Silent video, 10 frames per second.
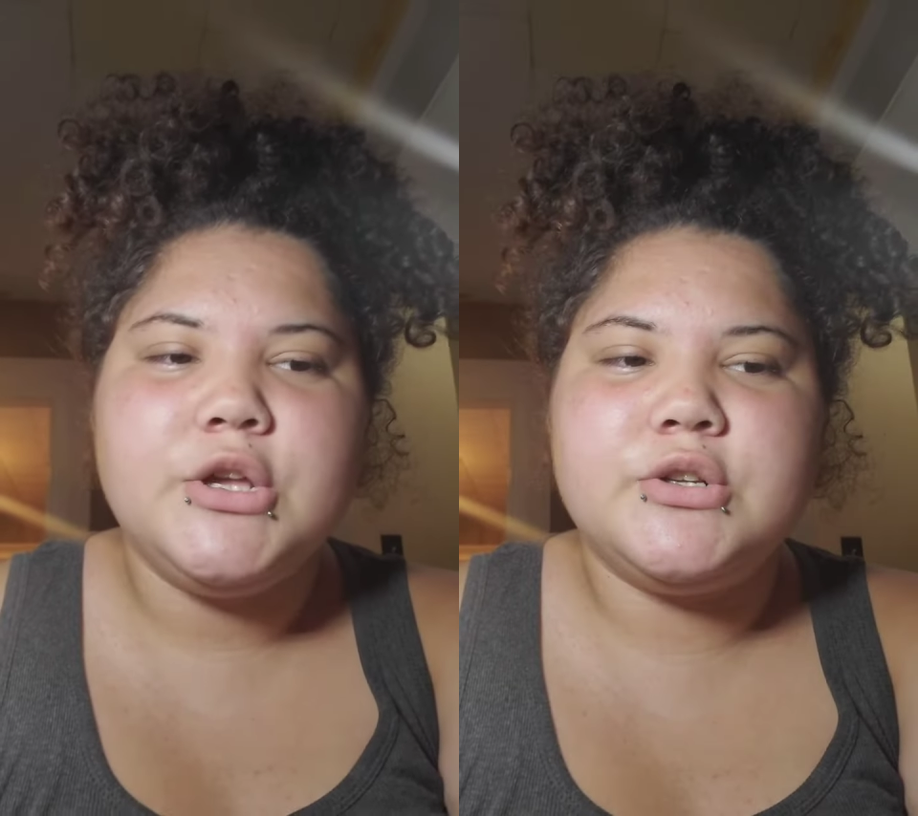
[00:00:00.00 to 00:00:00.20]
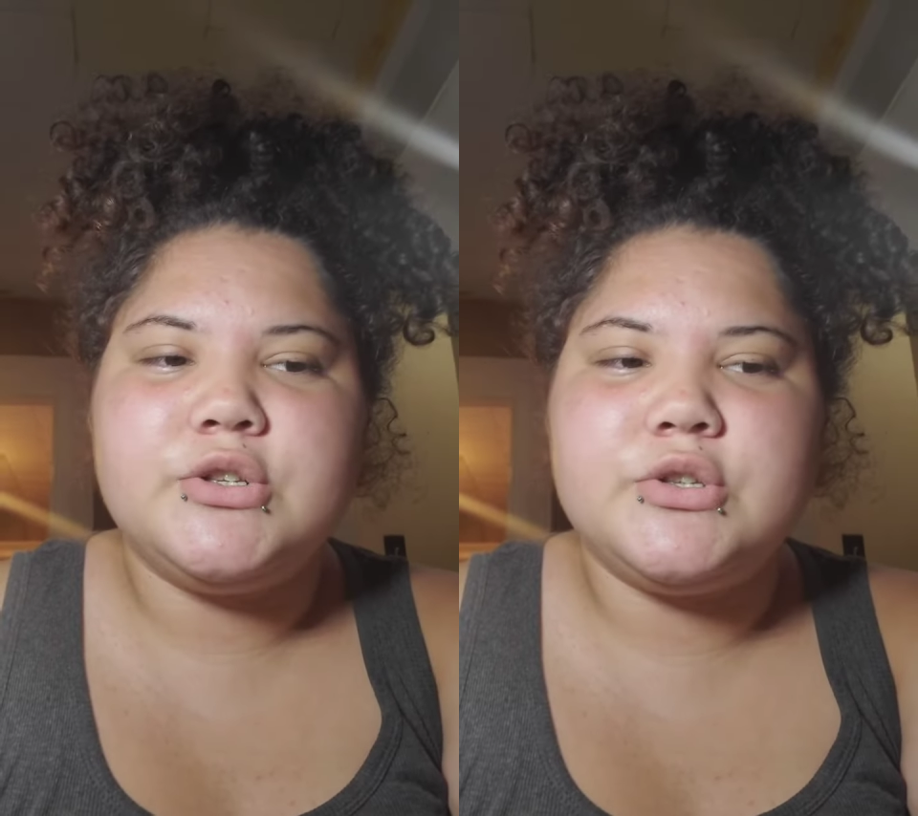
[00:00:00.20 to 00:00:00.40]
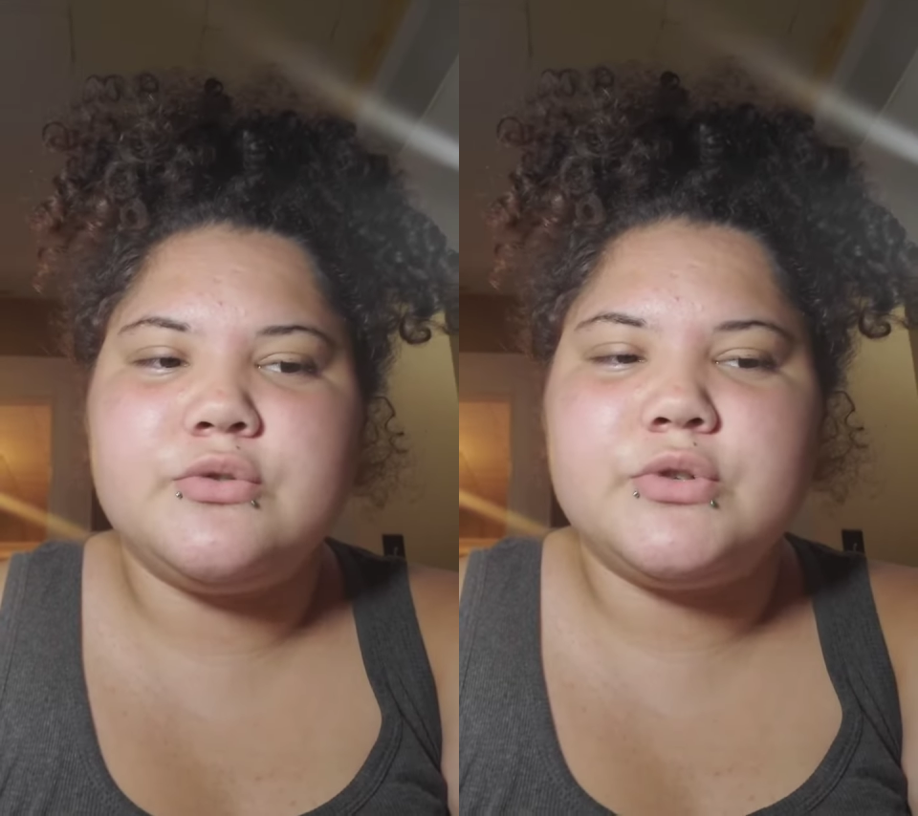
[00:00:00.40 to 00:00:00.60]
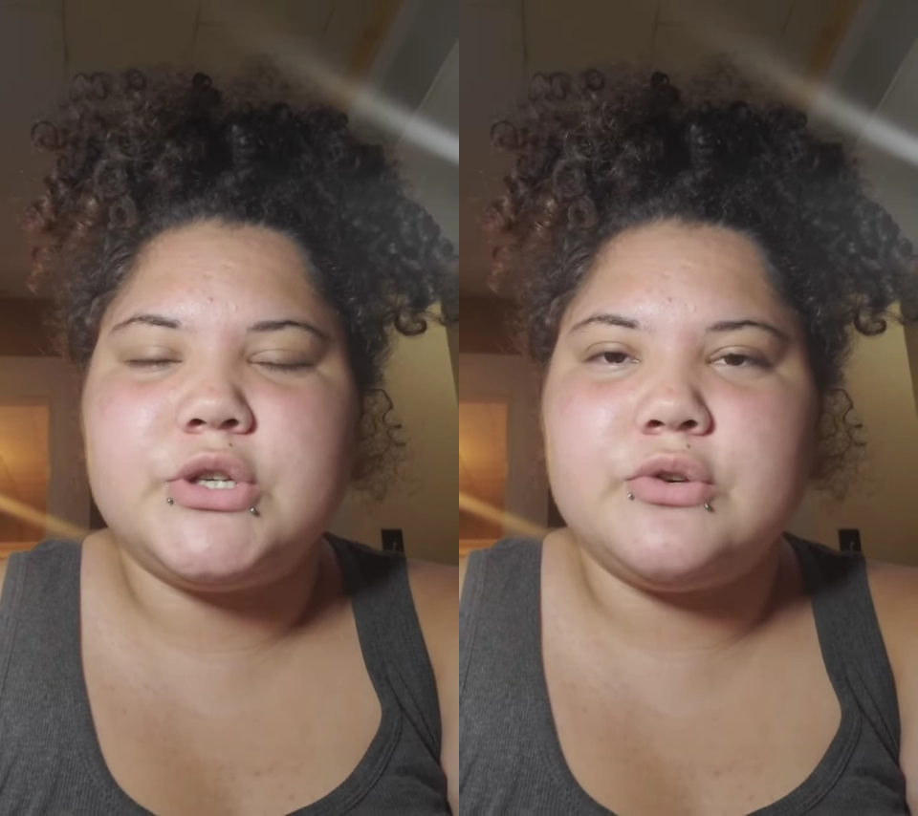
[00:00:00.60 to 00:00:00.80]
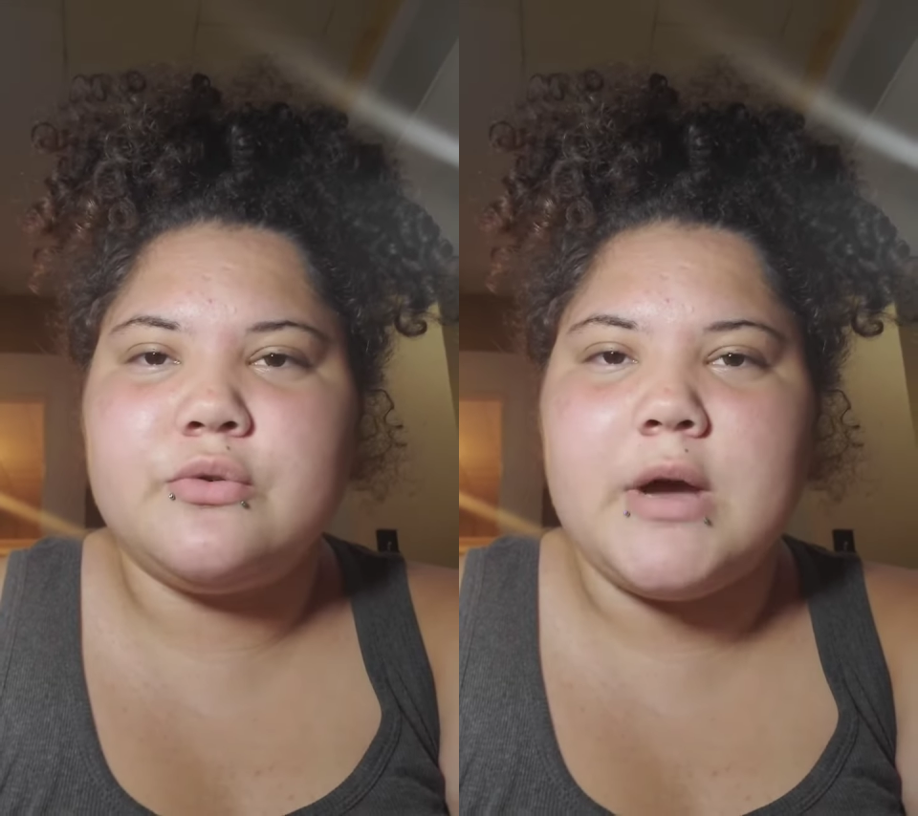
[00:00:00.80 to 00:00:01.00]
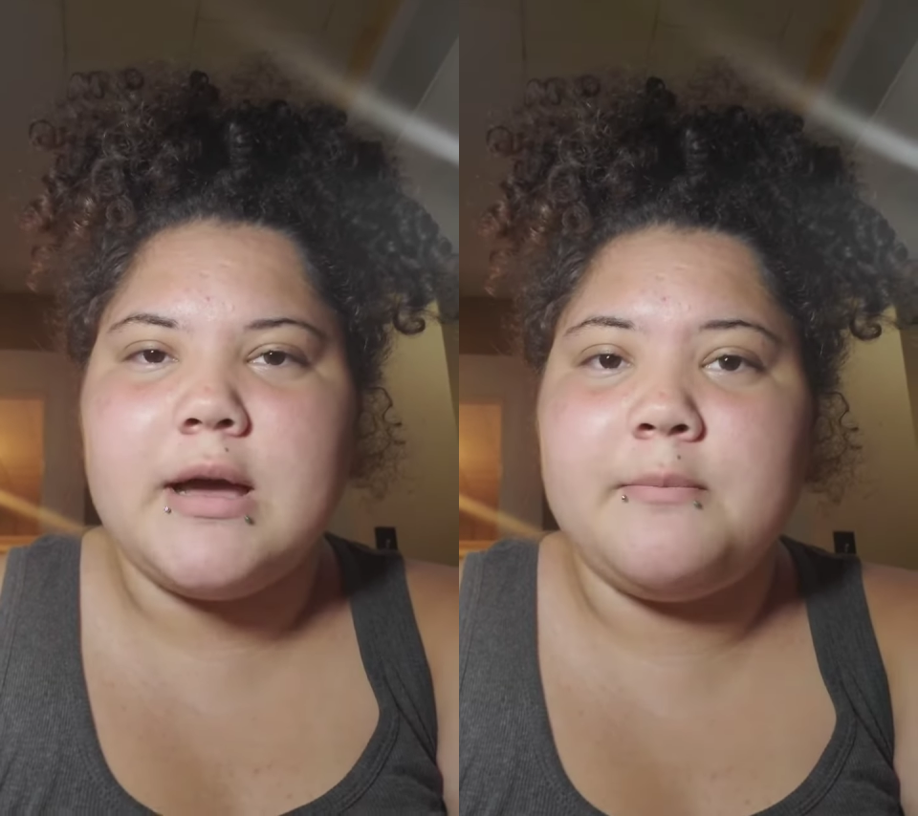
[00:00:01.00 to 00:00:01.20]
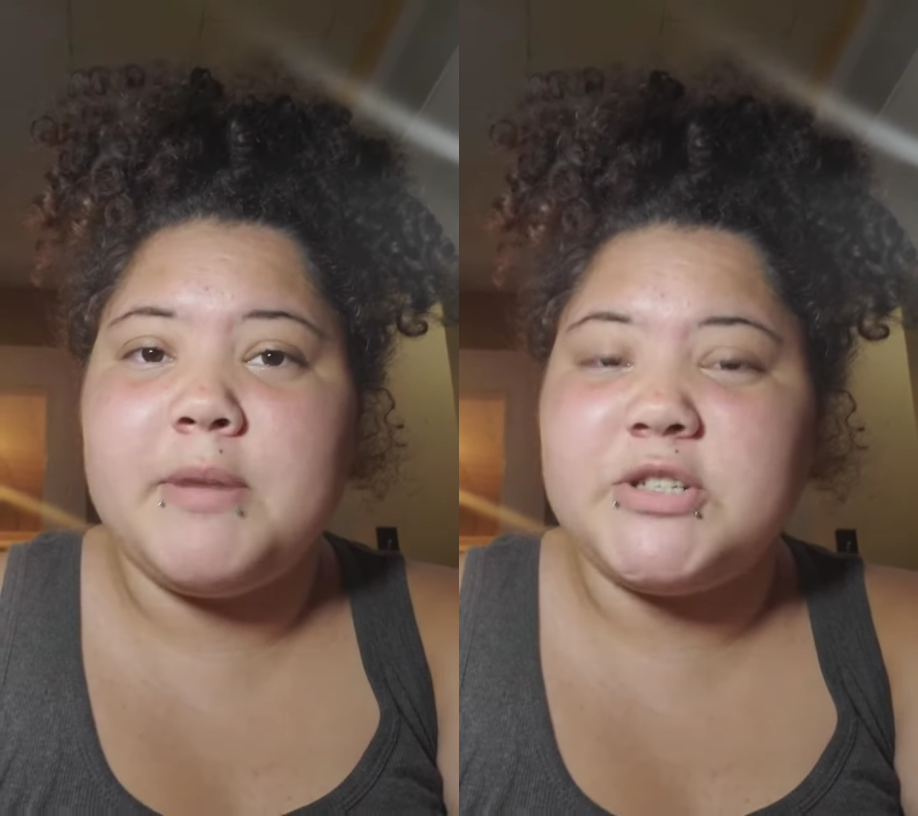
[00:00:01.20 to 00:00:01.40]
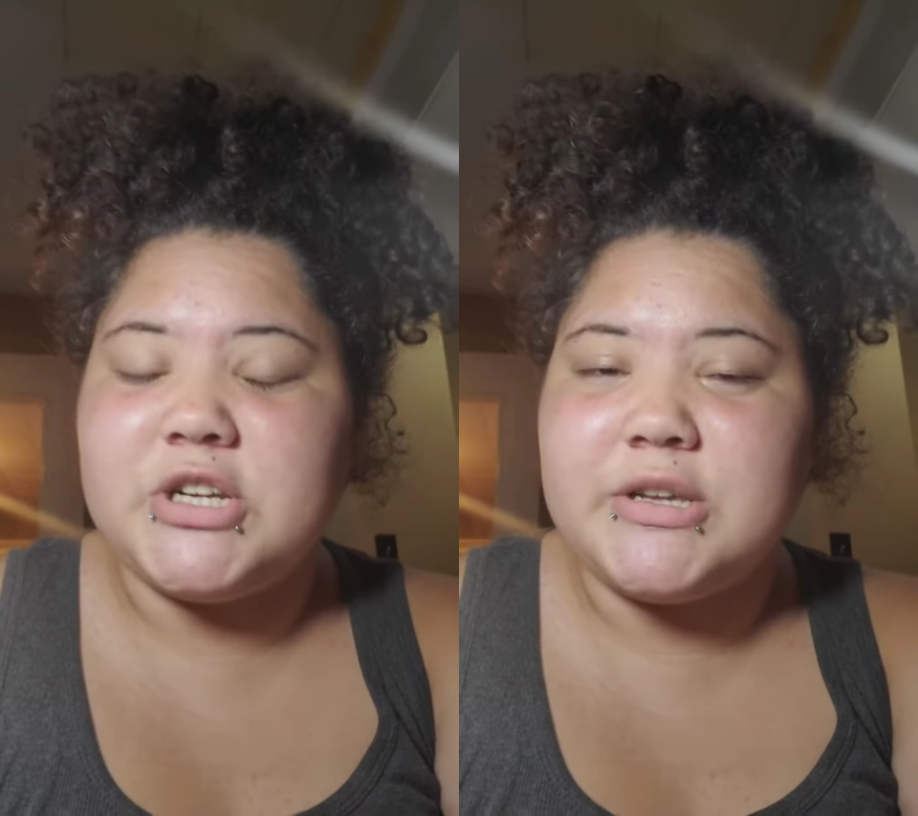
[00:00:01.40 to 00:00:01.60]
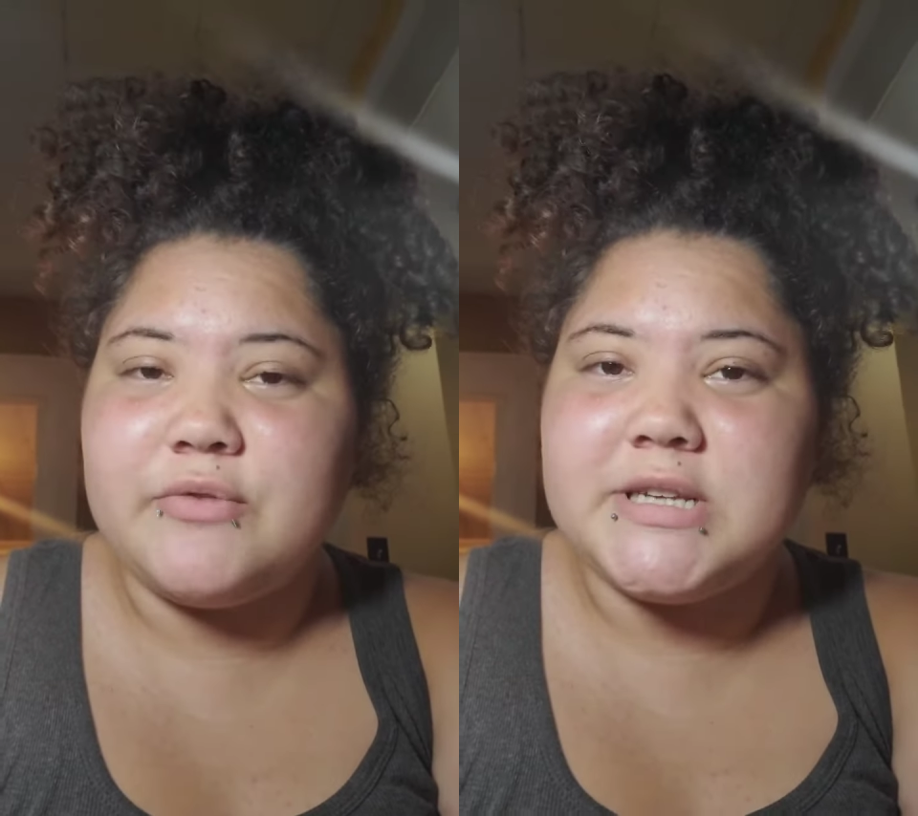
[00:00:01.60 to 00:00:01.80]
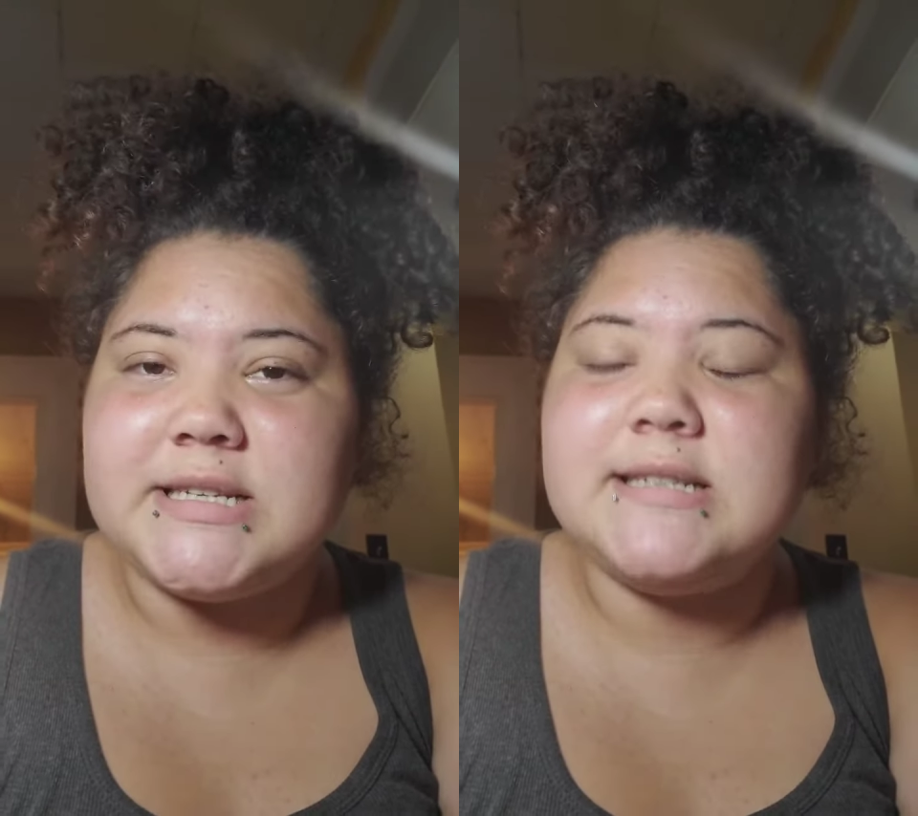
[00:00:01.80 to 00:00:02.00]
due to budgeting
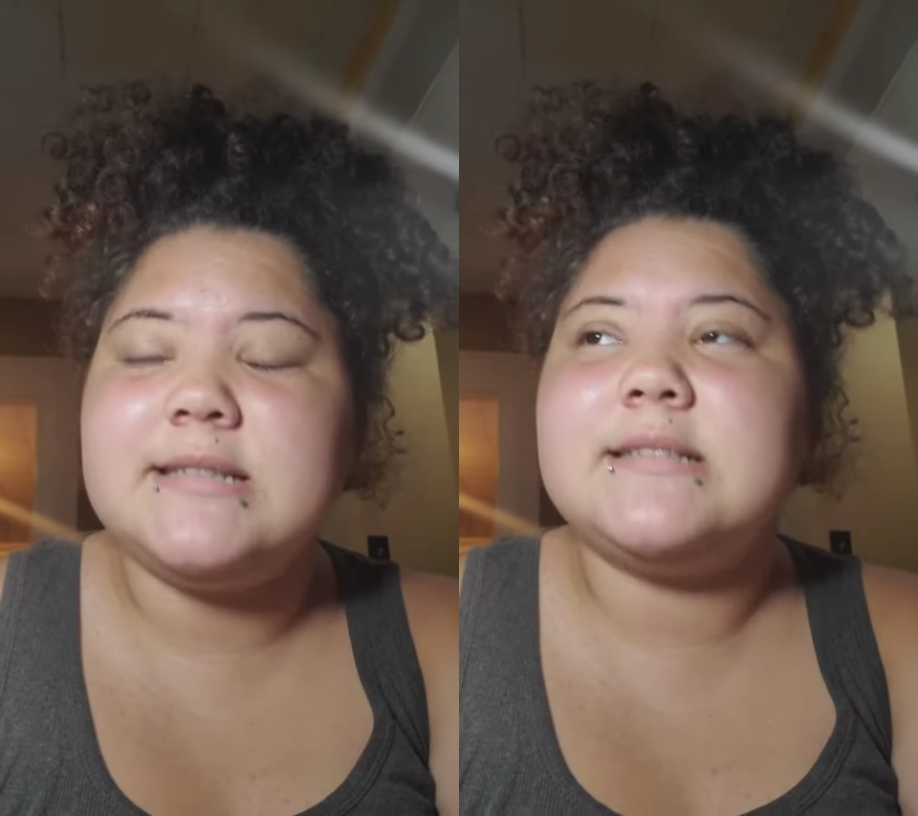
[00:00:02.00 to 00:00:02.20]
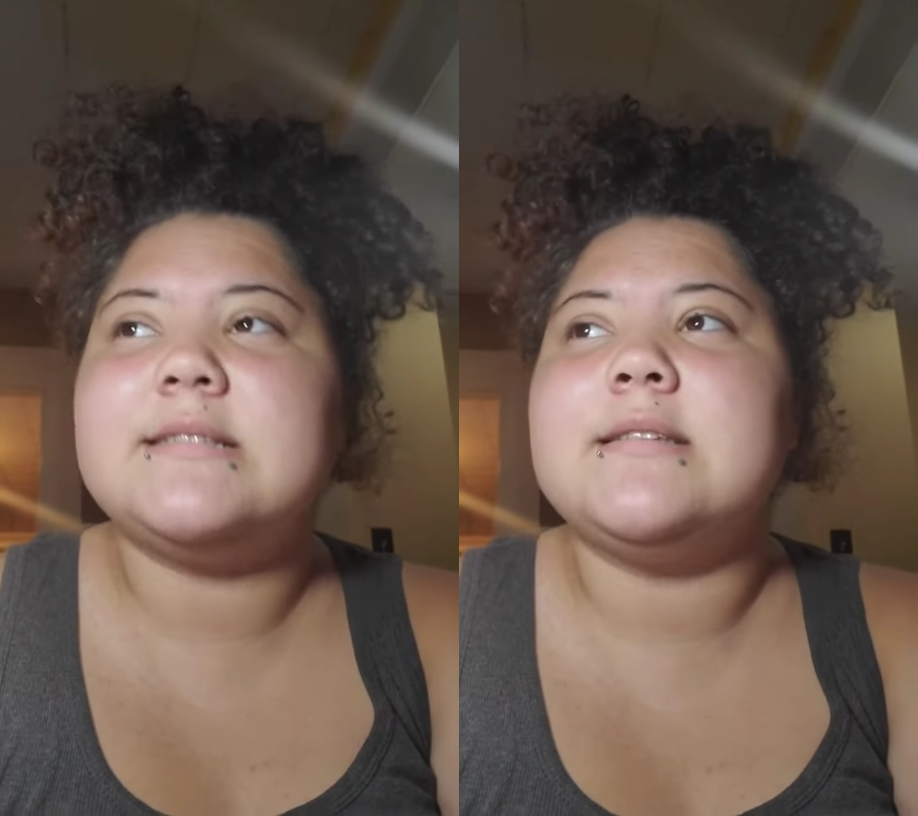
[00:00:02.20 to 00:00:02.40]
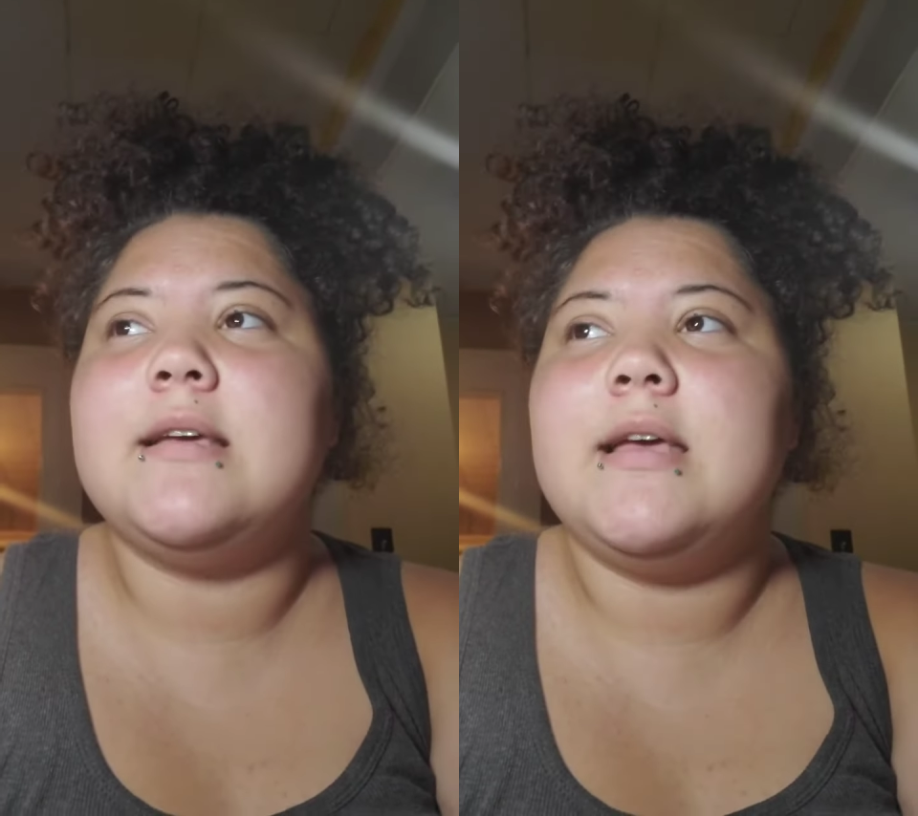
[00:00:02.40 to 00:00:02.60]
reasons.